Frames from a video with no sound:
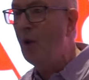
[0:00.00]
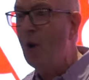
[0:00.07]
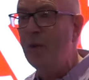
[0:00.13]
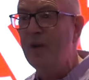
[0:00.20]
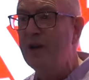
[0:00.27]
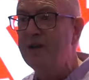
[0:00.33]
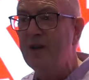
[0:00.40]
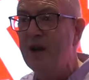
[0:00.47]

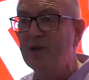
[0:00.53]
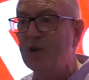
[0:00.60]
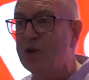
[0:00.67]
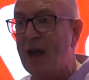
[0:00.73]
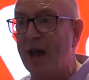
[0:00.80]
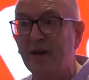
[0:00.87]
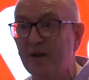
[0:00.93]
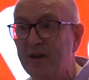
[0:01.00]
known is
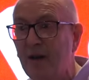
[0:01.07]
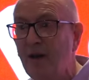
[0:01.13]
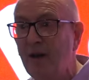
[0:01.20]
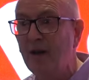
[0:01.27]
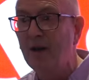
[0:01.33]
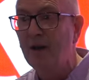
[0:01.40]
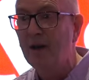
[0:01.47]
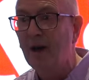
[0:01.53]

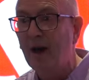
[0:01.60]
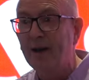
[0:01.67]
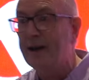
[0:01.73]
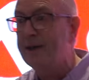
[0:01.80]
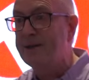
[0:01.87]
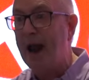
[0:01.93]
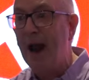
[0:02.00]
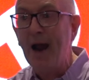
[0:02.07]
austerity and
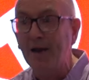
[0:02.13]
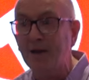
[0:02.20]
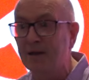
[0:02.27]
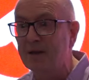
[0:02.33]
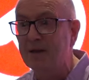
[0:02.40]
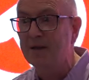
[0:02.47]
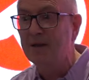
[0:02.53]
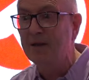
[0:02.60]

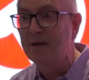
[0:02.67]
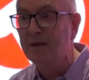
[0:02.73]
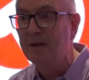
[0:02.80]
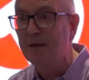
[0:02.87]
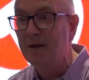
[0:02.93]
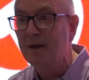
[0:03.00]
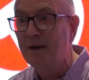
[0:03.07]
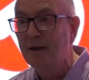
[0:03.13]
attacks.
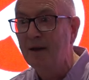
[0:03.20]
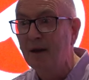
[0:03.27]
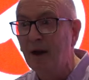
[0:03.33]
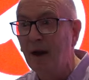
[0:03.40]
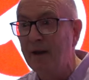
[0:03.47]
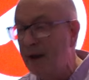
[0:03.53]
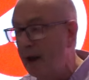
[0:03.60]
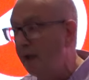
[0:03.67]
And